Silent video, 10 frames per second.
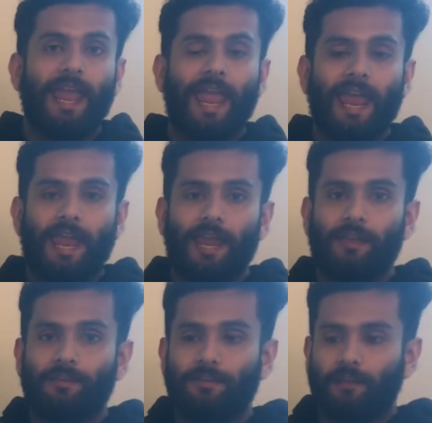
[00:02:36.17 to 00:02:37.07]

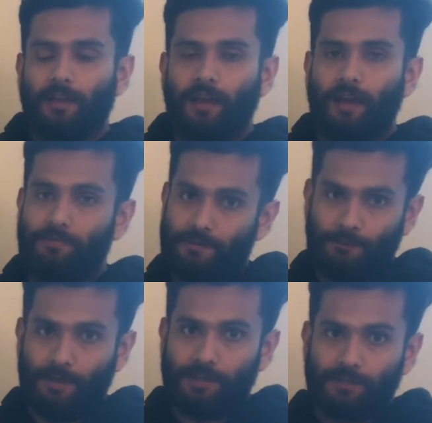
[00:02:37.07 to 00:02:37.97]
and
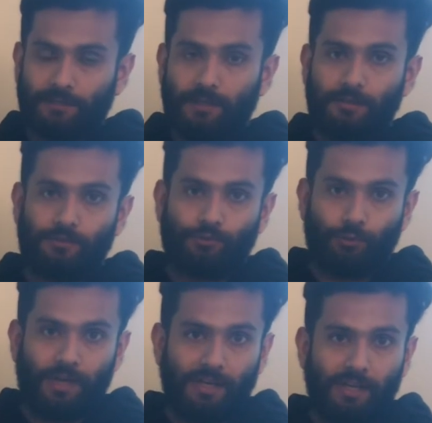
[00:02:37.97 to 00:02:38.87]
different
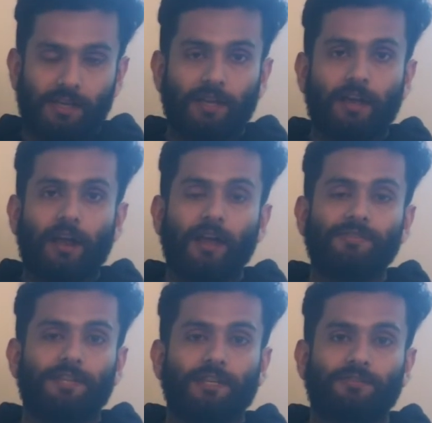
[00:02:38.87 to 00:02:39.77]
training
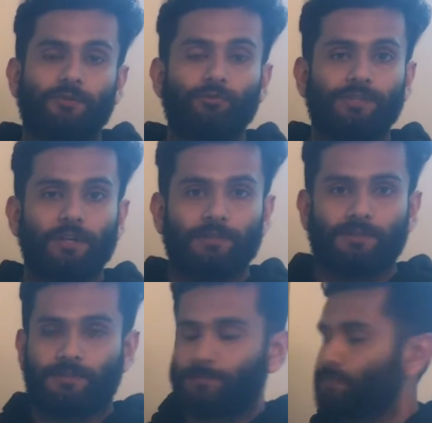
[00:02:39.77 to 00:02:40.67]
and test results.